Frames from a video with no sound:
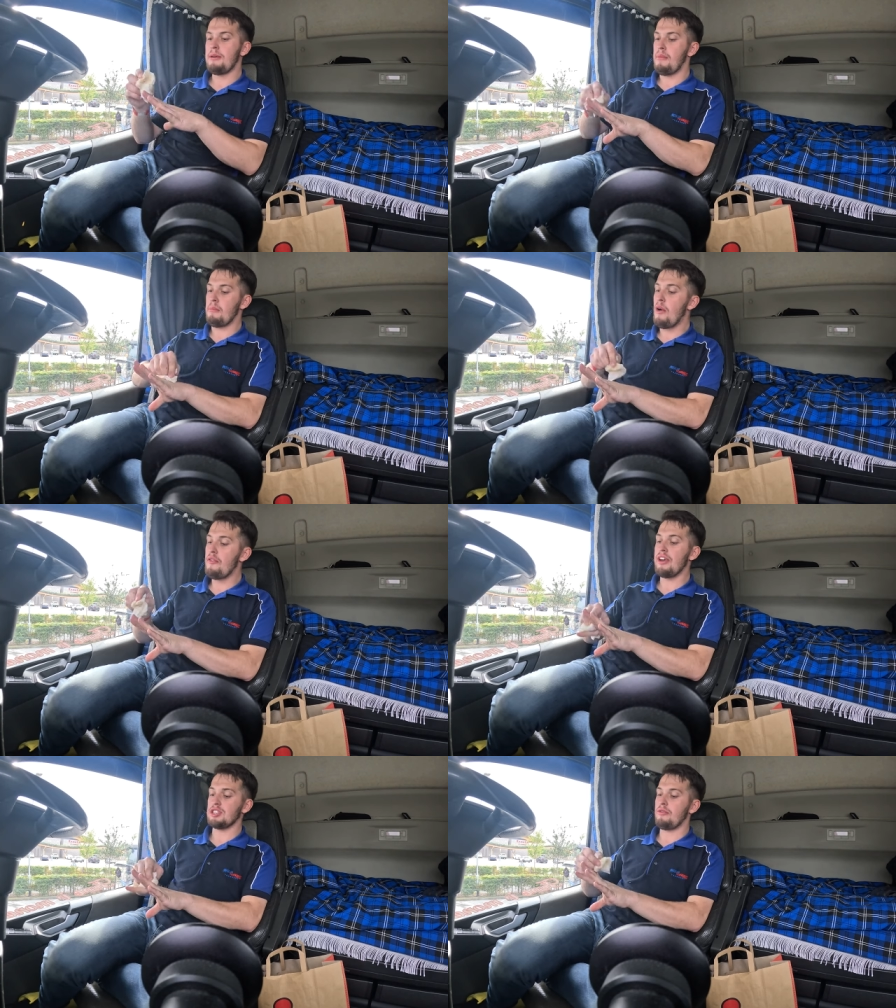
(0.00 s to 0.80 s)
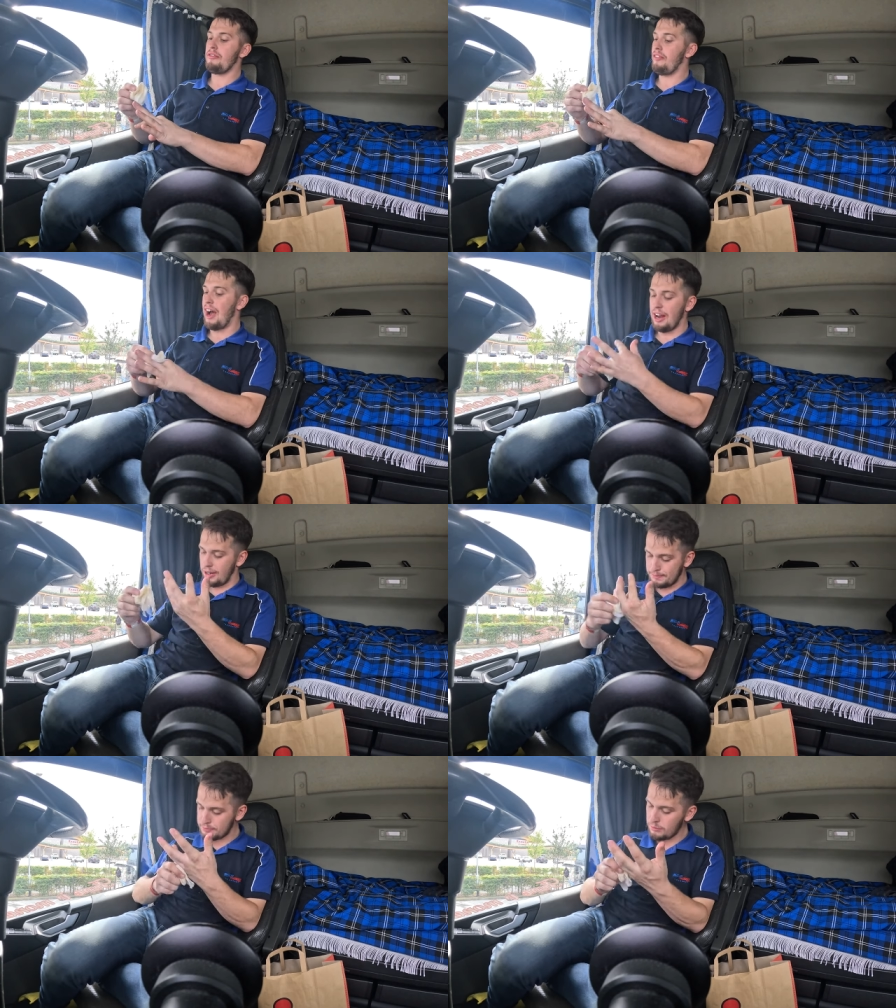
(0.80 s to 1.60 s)
My mouth is on fire,
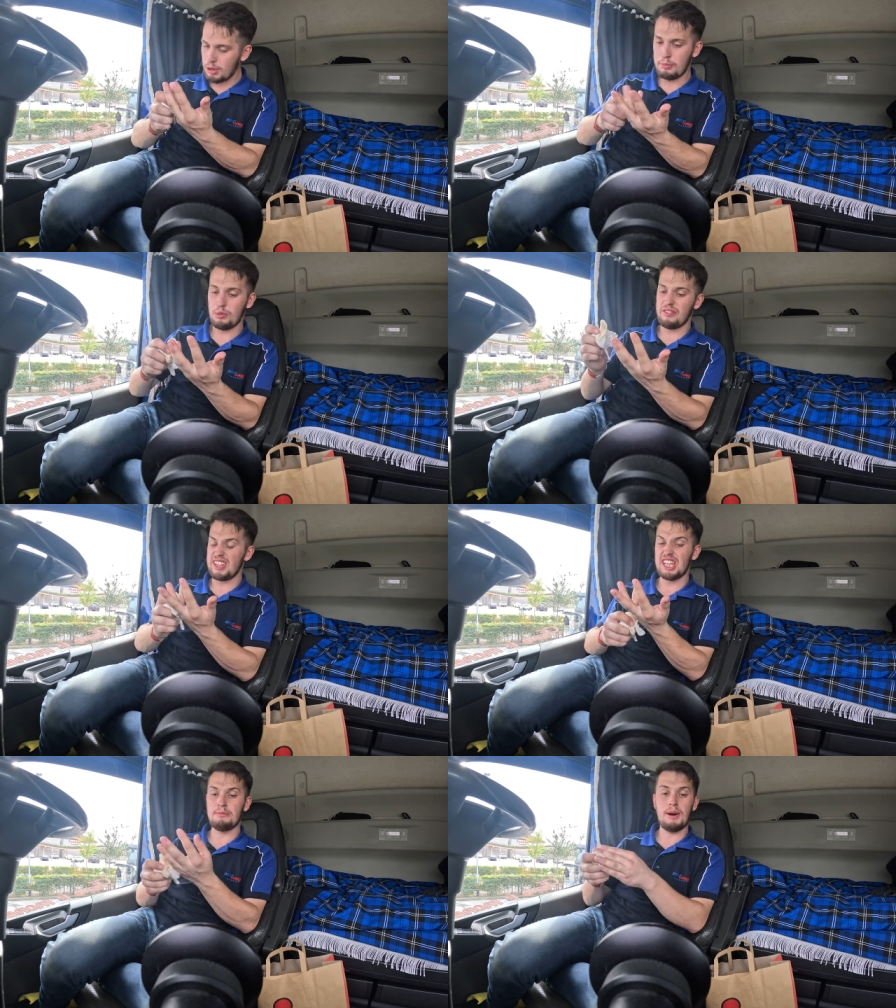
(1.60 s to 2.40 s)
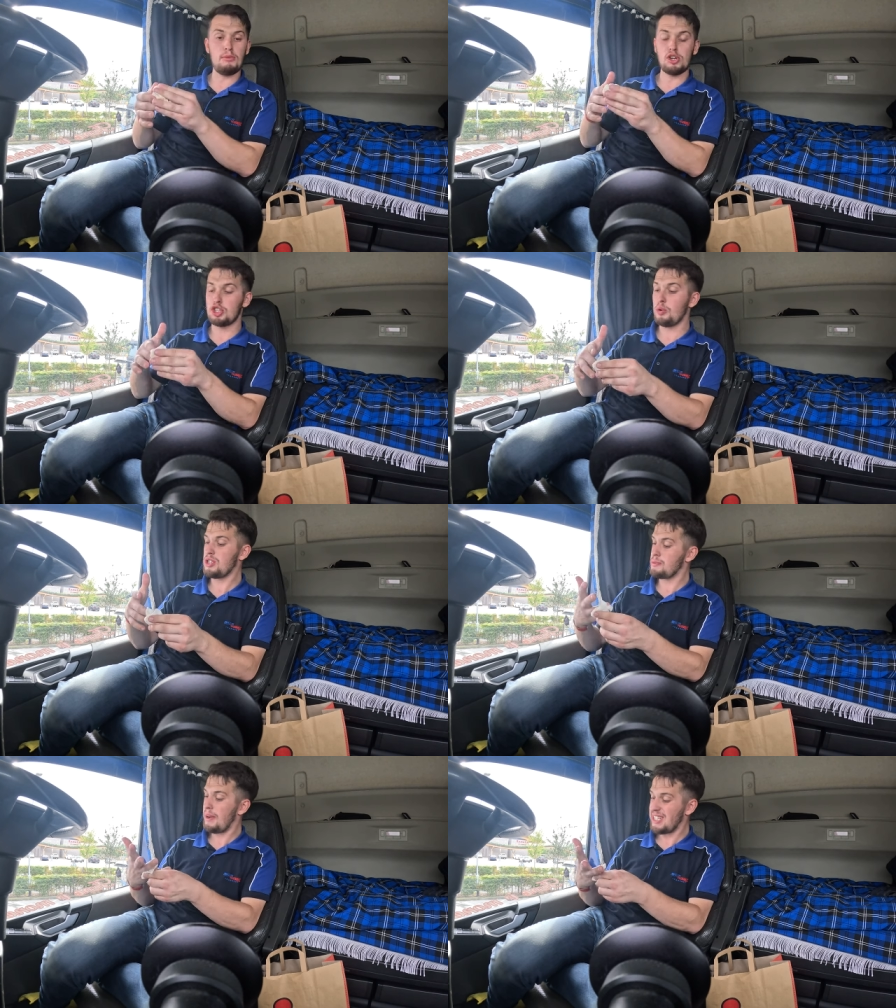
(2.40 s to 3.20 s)
but we've eaten them. I'm not sure
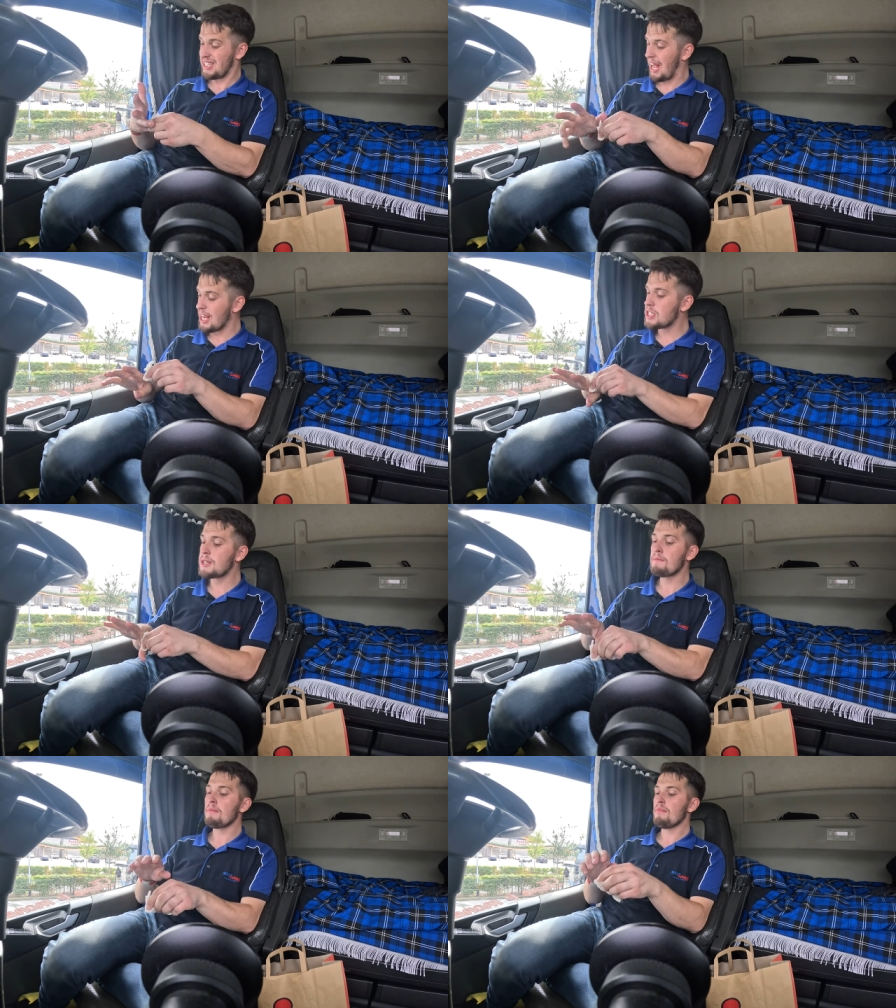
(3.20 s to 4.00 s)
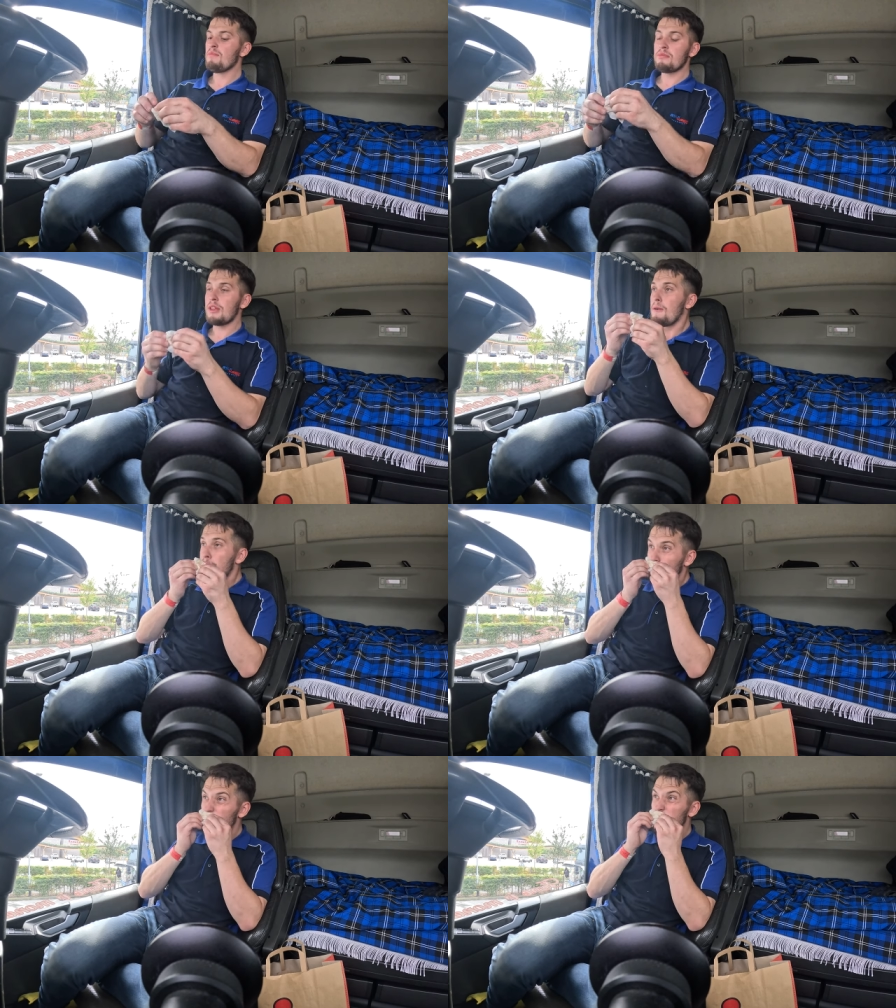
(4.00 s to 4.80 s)
what spice that is.
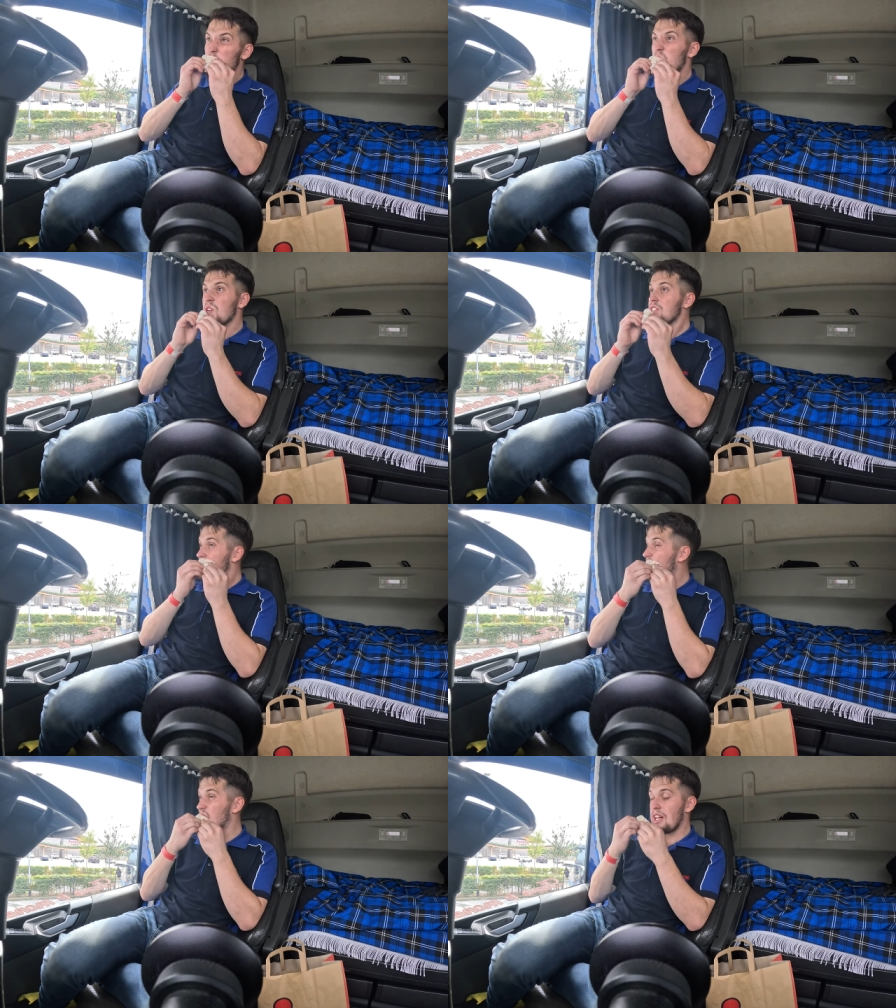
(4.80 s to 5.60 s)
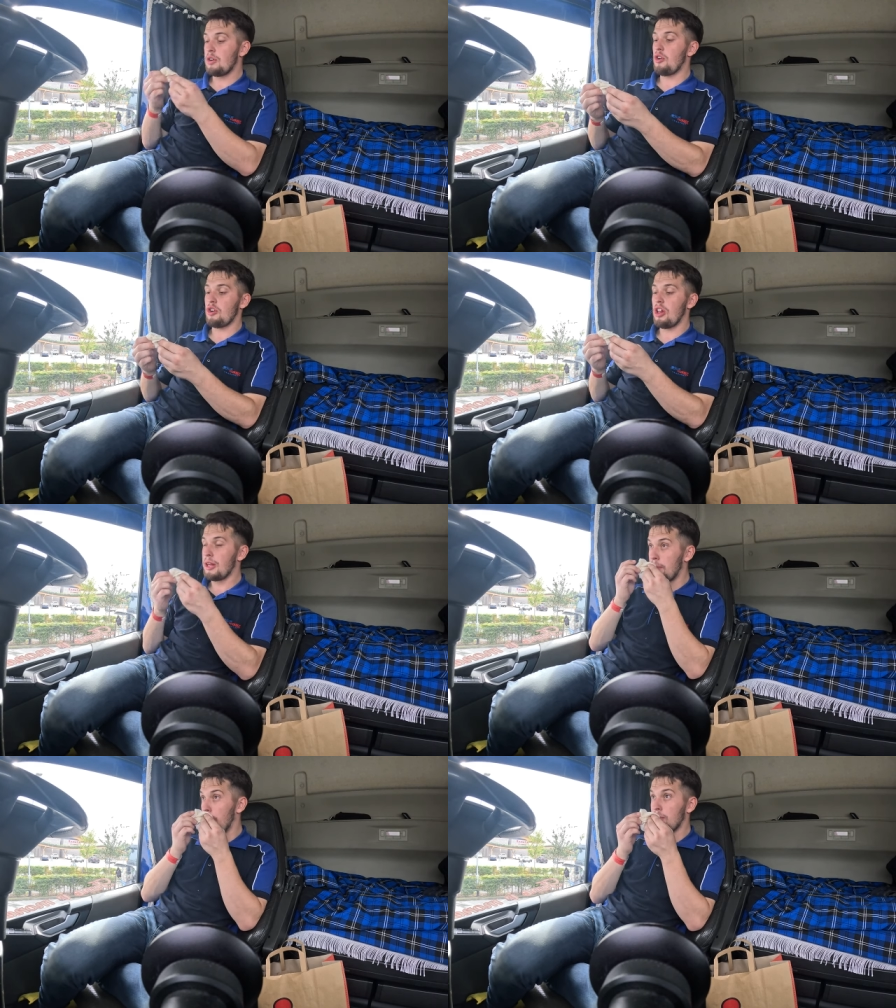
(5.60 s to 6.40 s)
It's definitely not
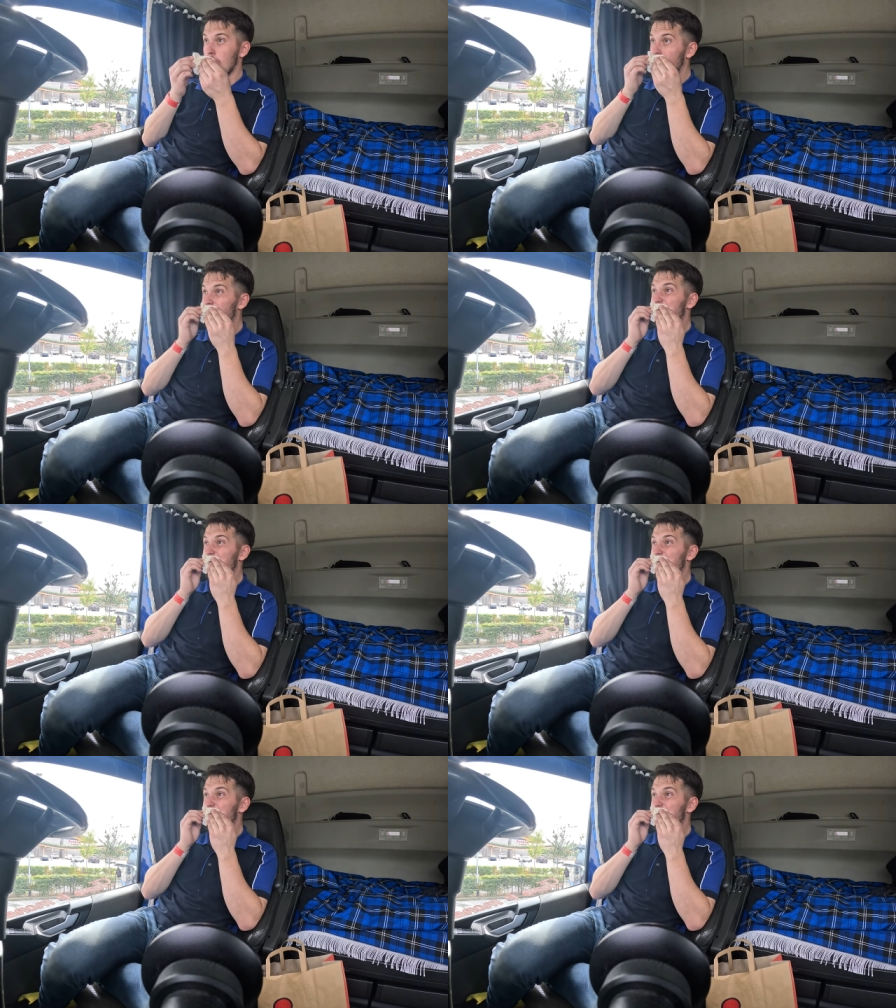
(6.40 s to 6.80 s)
garlic barbecue,